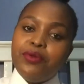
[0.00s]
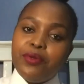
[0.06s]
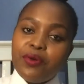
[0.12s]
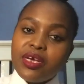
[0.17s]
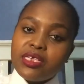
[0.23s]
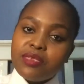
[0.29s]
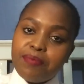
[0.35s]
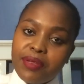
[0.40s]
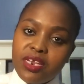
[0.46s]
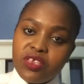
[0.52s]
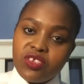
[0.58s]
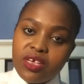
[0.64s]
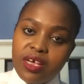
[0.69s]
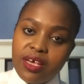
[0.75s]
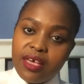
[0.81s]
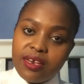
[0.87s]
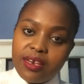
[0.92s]
on your
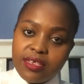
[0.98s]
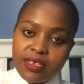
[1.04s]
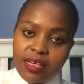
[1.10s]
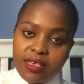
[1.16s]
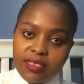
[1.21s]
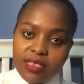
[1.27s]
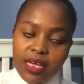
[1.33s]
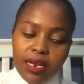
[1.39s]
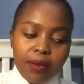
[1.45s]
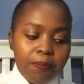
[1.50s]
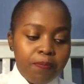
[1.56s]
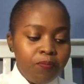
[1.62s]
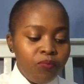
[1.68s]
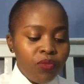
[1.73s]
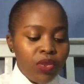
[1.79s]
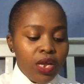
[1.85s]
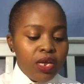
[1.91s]
expenditure again, as I said.
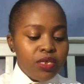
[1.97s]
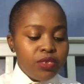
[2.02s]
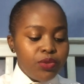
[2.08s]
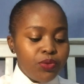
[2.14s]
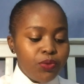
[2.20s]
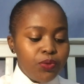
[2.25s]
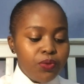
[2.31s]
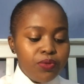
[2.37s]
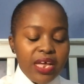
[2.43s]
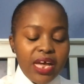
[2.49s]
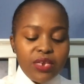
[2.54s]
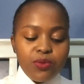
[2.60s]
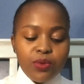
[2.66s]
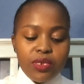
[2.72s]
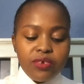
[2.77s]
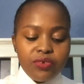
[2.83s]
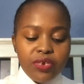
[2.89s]
So
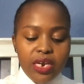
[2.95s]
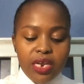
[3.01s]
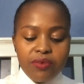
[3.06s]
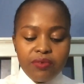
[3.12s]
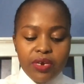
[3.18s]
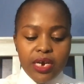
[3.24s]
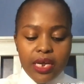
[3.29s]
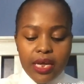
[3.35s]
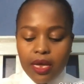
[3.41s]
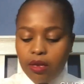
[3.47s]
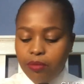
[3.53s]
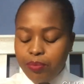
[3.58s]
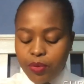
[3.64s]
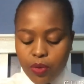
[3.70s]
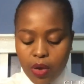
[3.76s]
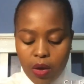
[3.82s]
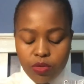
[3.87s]
that will really, really
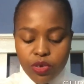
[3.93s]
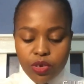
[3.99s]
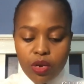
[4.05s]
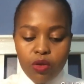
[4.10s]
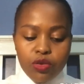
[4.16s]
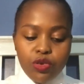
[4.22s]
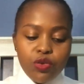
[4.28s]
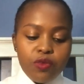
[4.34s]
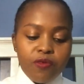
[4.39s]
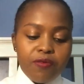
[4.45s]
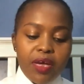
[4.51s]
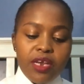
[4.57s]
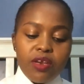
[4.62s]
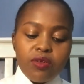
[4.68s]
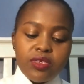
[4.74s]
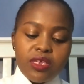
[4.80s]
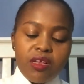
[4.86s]
help you out a lot. You'll
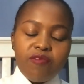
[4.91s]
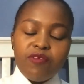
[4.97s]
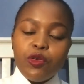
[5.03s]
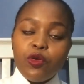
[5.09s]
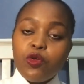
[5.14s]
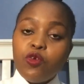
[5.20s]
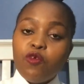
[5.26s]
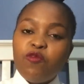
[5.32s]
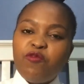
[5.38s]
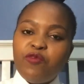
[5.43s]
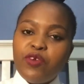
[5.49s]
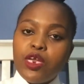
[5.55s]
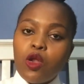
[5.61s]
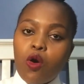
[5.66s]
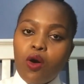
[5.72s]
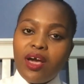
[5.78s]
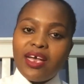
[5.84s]
find yourself, you know, you
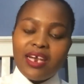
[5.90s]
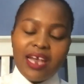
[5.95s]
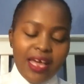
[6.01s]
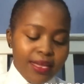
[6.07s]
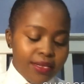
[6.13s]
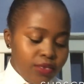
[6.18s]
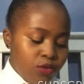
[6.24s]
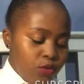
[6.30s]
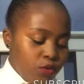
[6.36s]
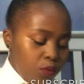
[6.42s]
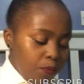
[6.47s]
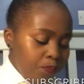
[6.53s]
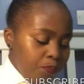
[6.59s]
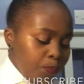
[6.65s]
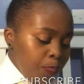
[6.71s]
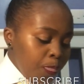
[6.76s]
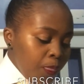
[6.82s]
feel organized, you know.
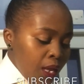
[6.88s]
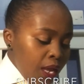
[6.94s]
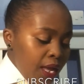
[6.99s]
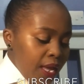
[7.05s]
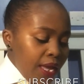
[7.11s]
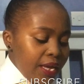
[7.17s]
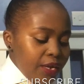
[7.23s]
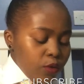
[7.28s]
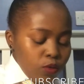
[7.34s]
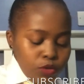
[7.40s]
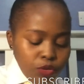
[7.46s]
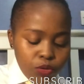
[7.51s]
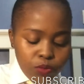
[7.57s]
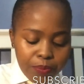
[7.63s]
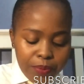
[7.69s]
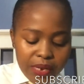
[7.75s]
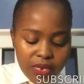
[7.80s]
And
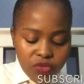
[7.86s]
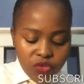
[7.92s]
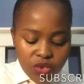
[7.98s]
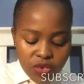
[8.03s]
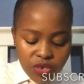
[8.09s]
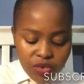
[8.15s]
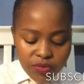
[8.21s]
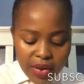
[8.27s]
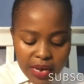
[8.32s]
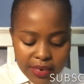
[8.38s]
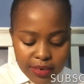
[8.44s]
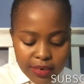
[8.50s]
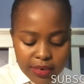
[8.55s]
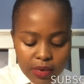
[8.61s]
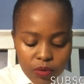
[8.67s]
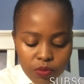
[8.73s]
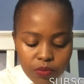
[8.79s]
also, please just
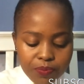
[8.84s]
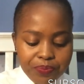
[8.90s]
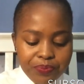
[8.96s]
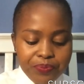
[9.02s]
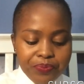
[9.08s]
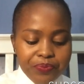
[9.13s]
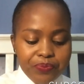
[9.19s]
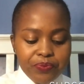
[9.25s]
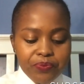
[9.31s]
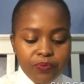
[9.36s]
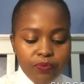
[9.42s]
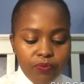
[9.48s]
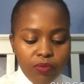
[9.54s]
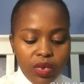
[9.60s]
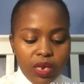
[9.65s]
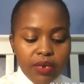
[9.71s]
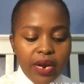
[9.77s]
write down
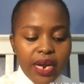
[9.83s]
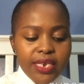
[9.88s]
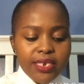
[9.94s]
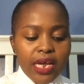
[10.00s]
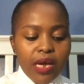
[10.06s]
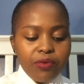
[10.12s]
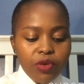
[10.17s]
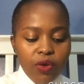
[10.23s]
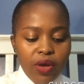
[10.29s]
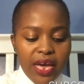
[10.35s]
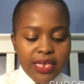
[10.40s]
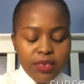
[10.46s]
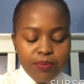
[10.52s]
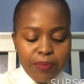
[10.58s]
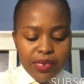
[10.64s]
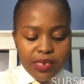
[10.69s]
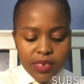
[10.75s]
your
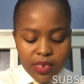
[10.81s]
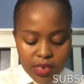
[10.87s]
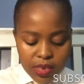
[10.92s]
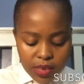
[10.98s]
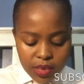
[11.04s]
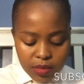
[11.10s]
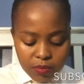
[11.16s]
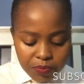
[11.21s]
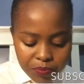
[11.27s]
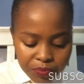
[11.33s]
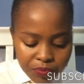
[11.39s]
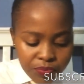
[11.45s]
expenses.